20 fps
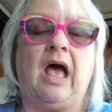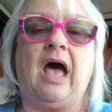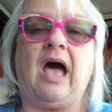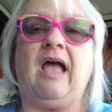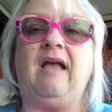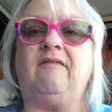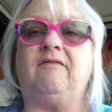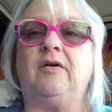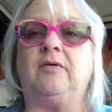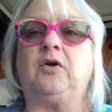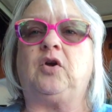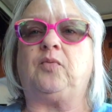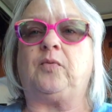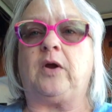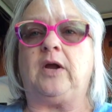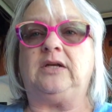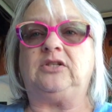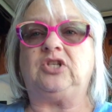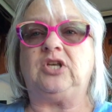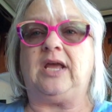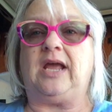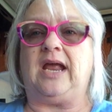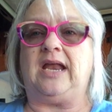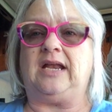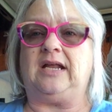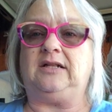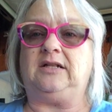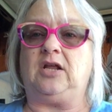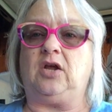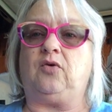I have
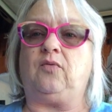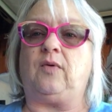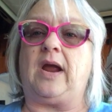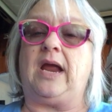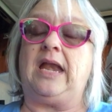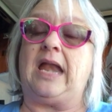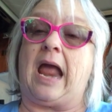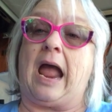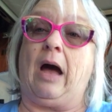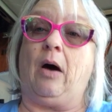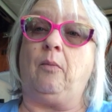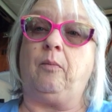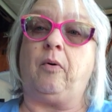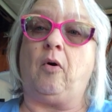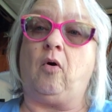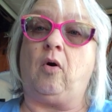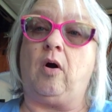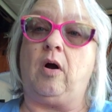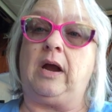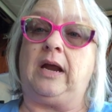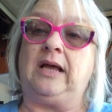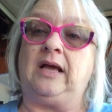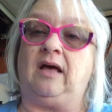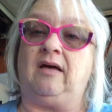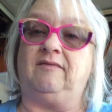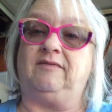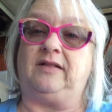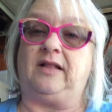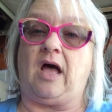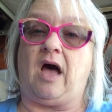appreciated the great outpouring
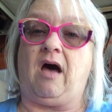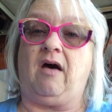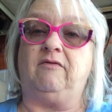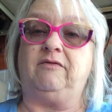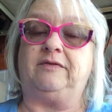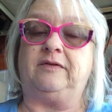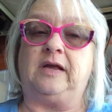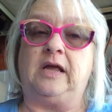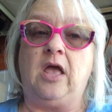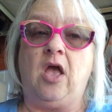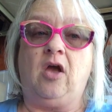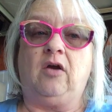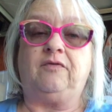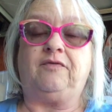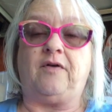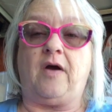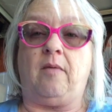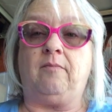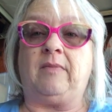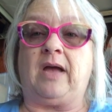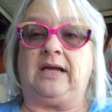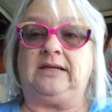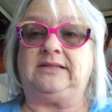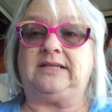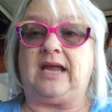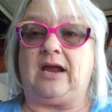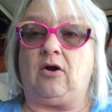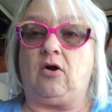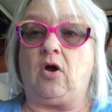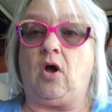of love from my
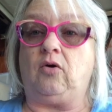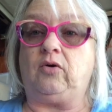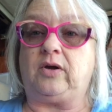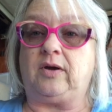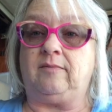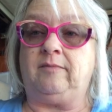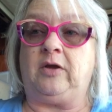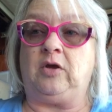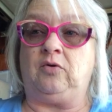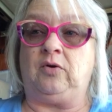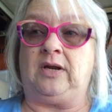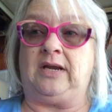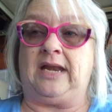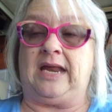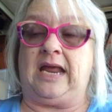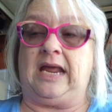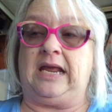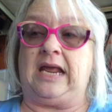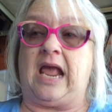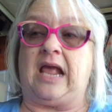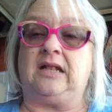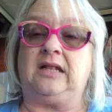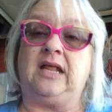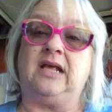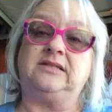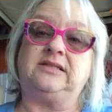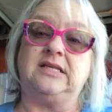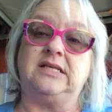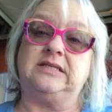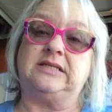tarot community, and
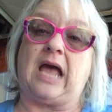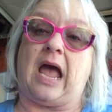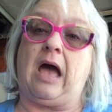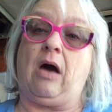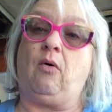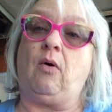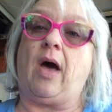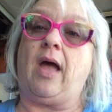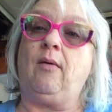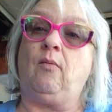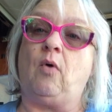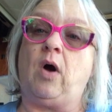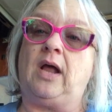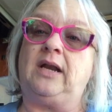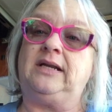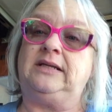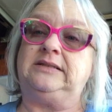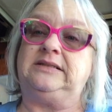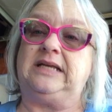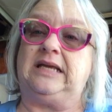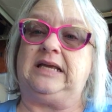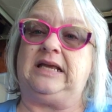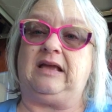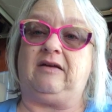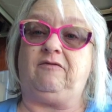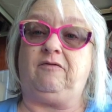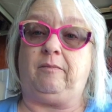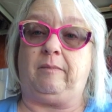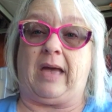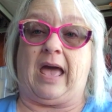this is how I wanted to
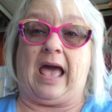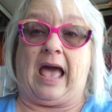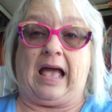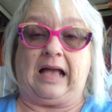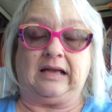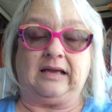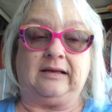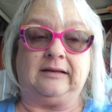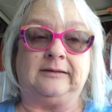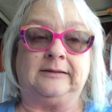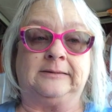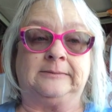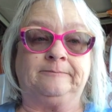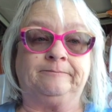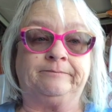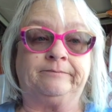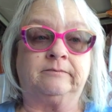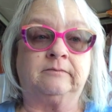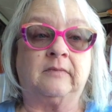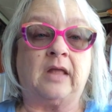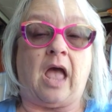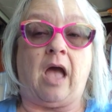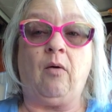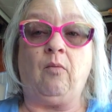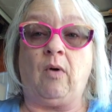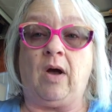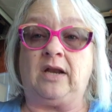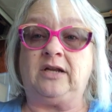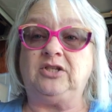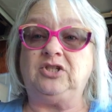give back. I
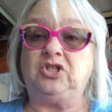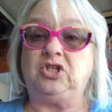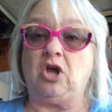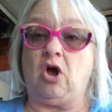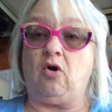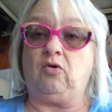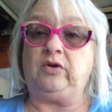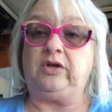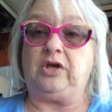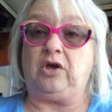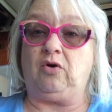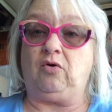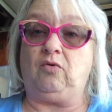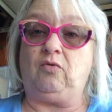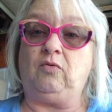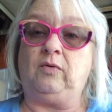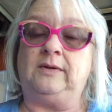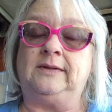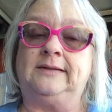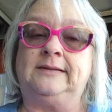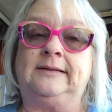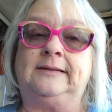want to show you,